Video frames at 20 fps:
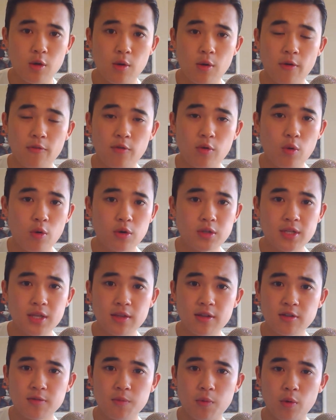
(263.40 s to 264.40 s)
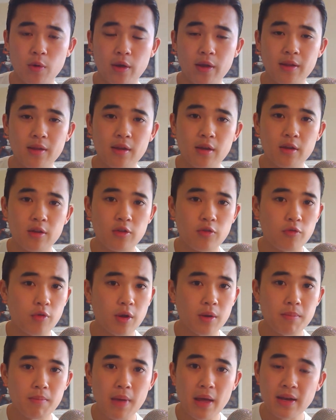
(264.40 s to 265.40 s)
of course, at this point, you've
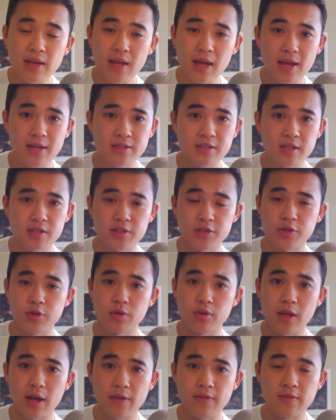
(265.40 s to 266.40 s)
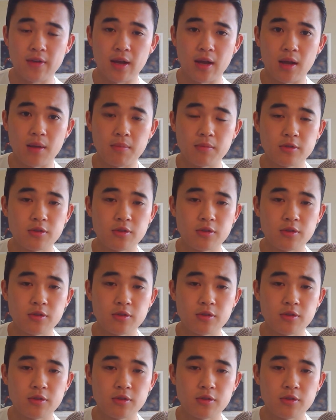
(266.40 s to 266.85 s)
written many essays in your lifetime,